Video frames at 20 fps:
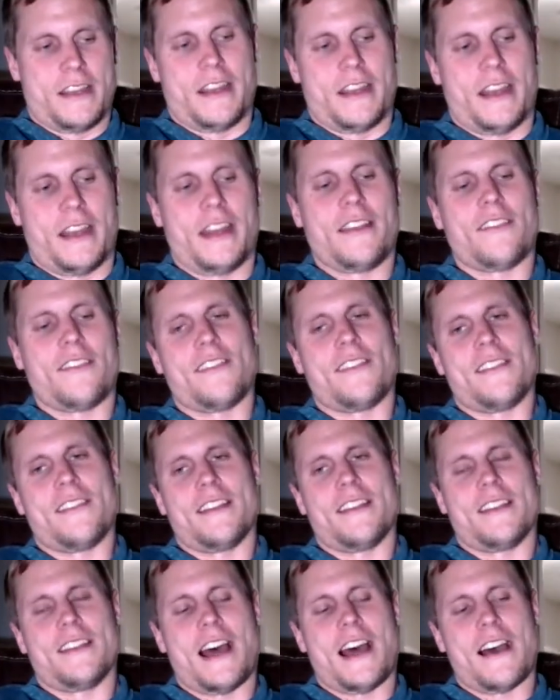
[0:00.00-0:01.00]
It's
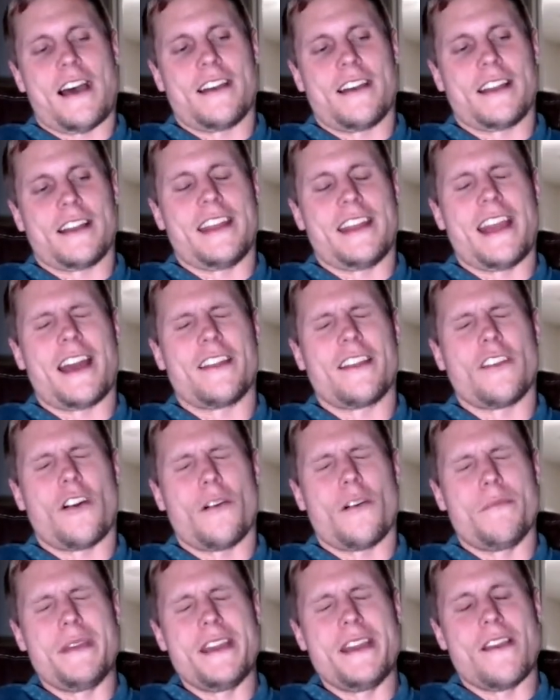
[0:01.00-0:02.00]
not like the end
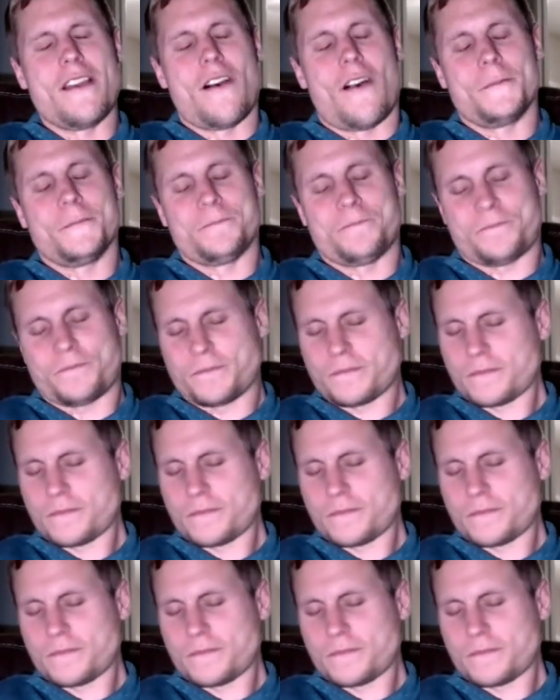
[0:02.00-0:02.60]
all be all,